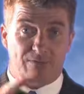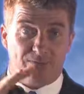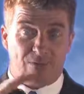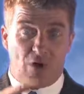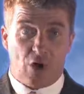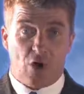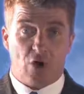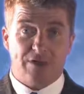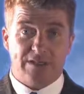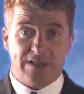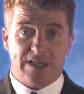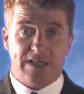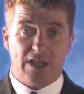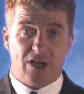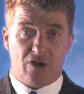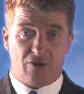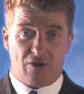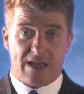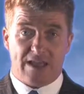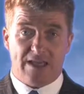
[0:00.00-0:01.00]
40
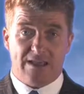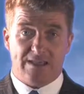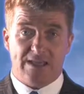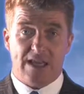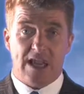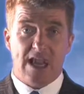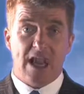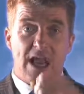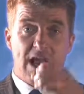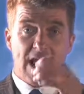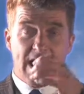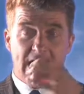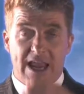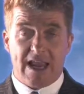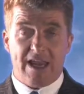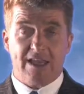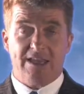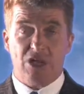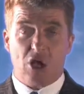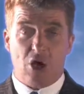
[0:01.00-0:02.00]
degrees,
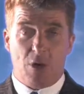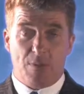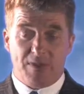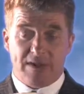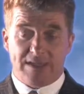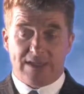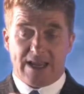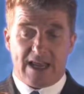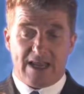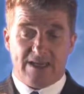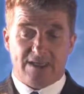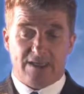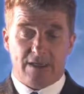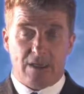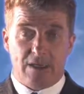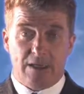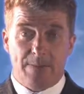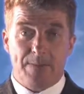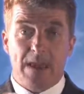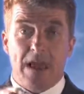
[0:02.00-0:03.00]
heat it up the
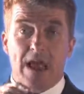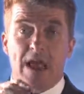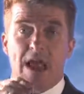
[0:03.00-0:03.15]
diesel,